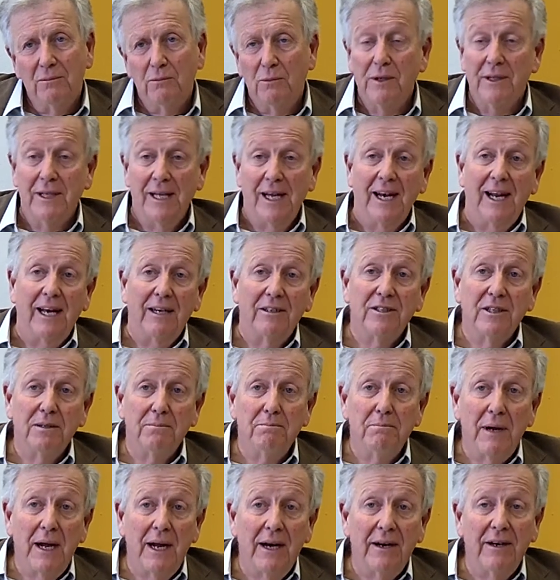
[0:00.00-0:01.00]
Were they allowed
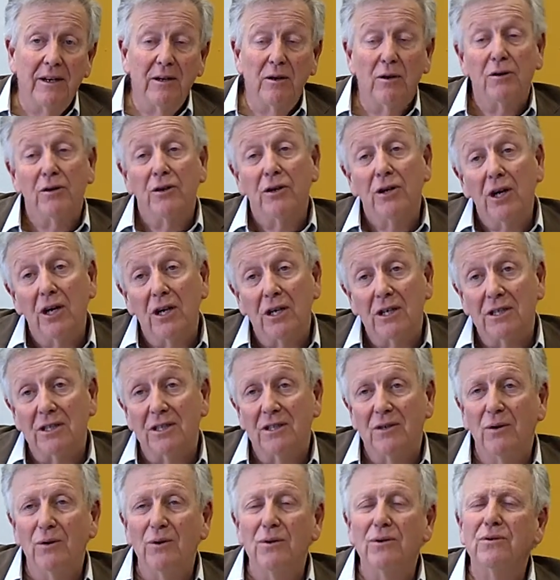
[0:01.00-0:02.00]
to marry or
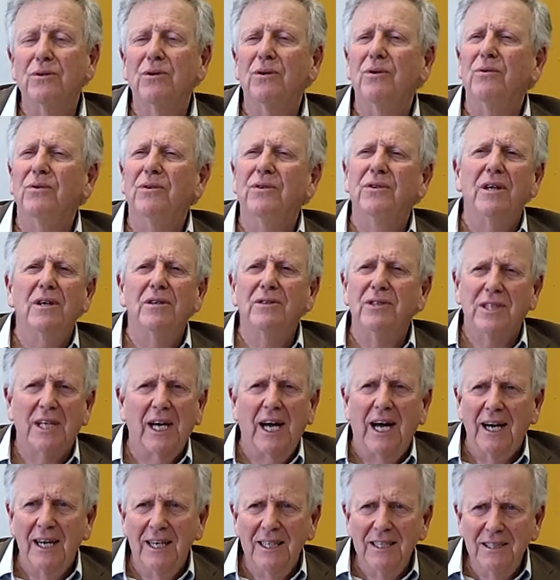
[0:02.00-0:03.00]
not? All those
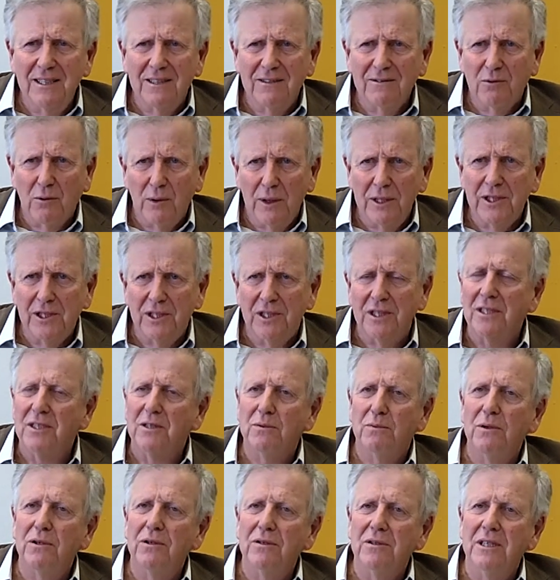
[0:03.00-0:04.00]
kinds of
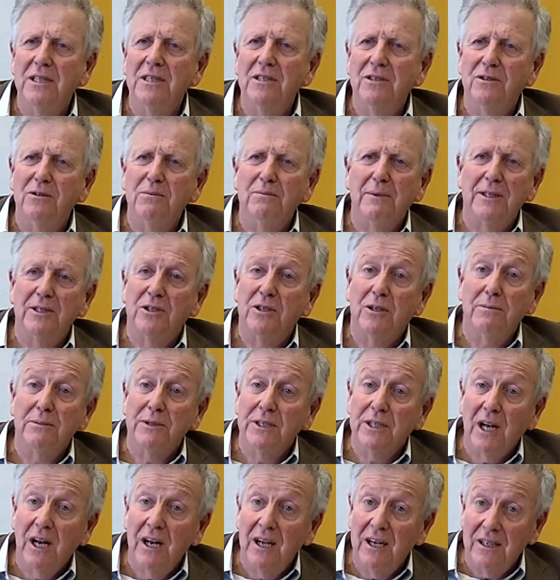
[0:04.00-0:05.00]
questions were looked into by
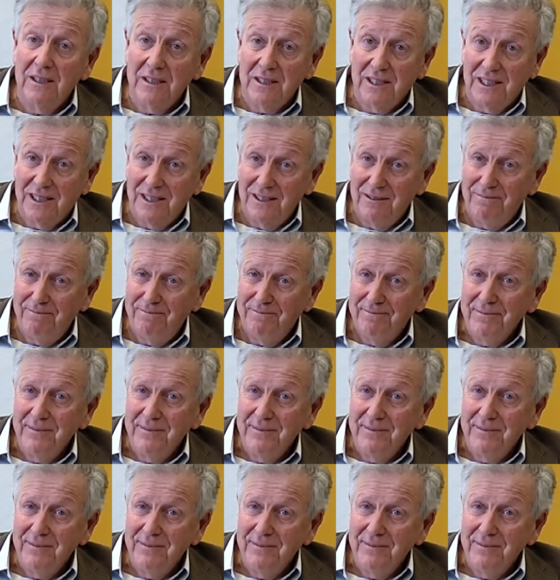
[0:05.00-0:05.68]
Thomas Clarkson.